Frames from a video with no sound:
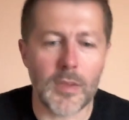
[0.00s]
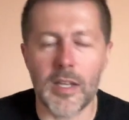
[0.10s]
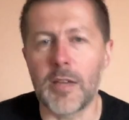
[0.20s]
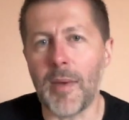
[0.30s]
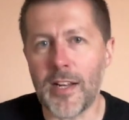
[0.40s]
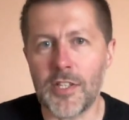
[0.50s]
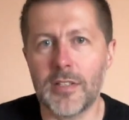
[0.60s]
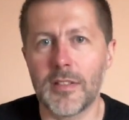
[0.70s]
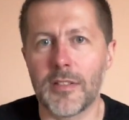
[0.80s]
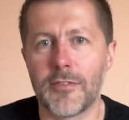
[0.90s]

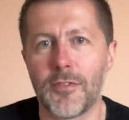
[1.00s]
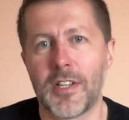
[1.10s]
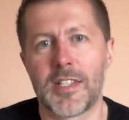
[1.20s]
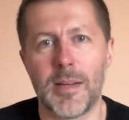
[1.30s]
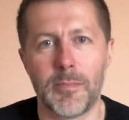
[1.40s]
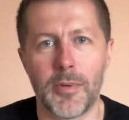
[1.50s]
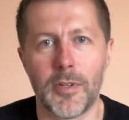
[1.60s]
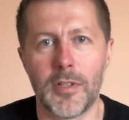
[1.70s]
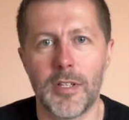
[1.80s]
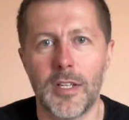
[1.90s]
Imagine, for
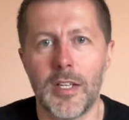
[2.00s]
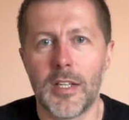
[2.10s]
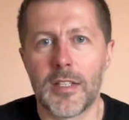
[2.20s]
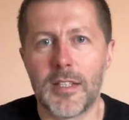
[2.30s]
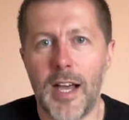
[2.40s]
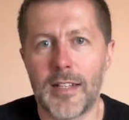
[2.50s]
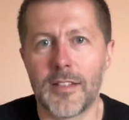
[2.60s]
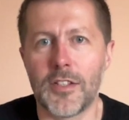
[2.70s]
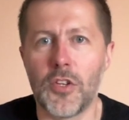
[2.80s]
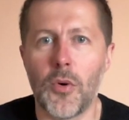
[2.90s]
example, that
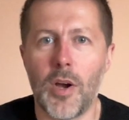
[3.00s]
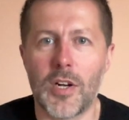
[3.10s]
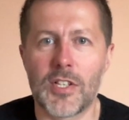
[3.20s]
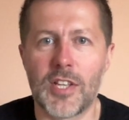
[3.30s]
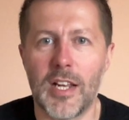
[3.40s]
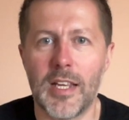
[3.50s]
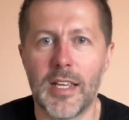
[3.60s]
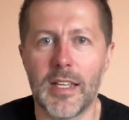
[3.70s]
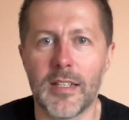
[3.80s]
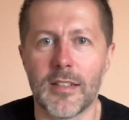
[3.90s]
you are
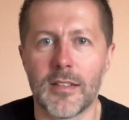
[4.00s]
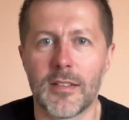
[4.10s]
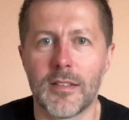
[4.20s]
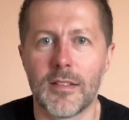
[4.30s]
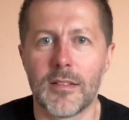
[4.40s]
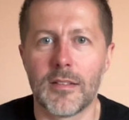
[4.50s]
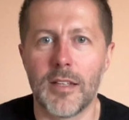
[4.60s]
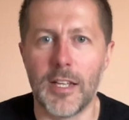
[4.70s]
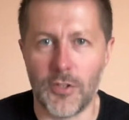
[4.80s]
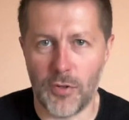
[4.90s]
selling
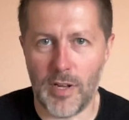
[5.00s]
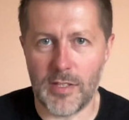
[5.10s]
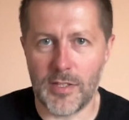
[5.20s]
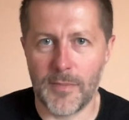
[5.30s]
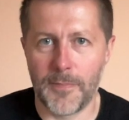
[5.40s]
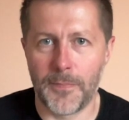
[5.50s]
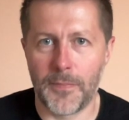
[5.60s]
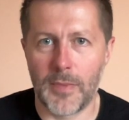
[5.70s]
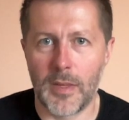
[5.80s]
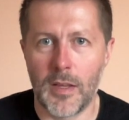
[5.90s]
insurance.
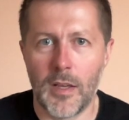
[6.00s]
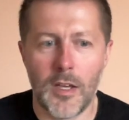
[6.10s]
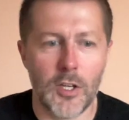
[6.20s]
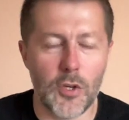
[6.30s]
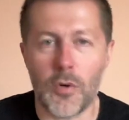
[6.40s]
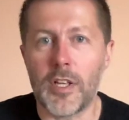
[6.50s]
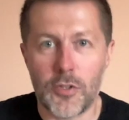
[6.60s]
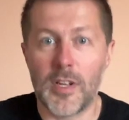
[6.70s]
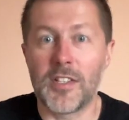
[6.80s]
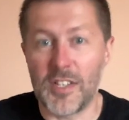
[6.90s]
Your
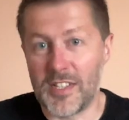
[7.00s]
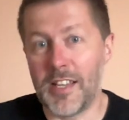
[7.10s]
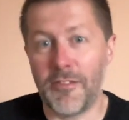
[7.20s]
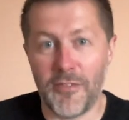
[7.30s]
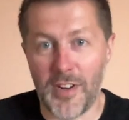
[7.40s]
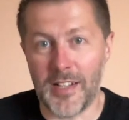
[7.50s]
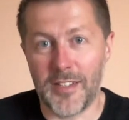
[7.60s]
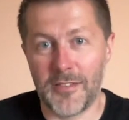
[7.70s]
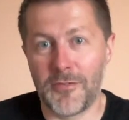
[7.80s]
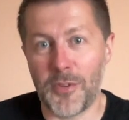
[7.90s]
insurance is different
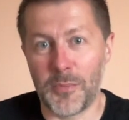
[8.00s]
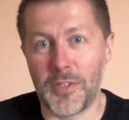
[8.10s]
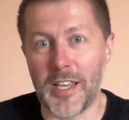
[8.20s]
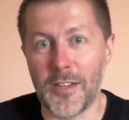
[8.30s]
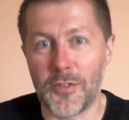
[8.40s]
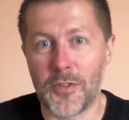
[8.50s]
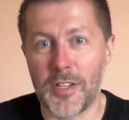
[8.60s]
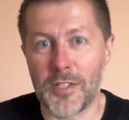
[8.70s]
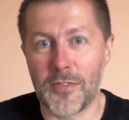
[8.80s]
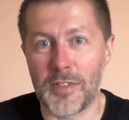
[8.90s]
from the
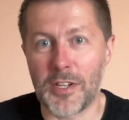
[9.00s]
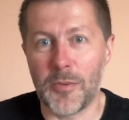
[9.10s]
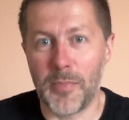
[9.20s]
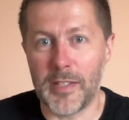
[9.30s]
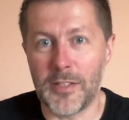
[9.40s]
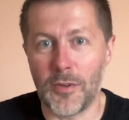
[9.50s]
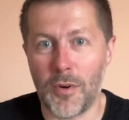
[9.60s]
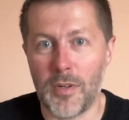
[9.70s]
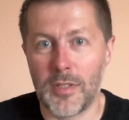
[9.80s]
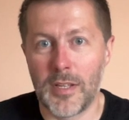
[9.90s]
insurance of the
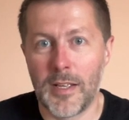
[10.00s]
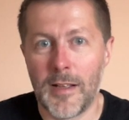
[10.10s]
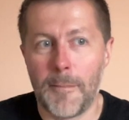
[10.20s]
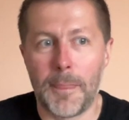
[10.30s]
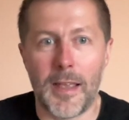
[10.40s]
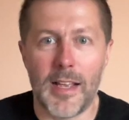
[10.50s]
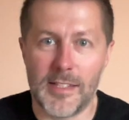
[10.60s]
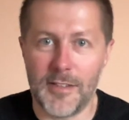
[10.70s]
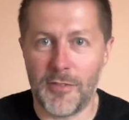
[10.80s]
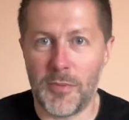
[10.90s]
competitor. It has
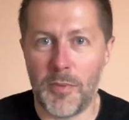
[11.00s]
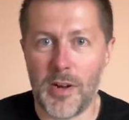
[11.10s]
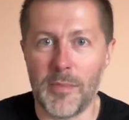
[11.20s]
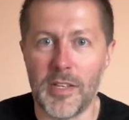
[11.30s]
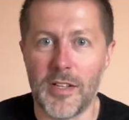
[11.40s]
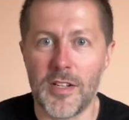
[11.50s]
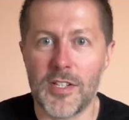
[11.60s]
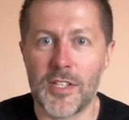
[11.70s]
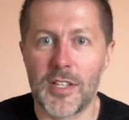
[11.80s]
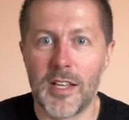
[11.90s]
different parameters,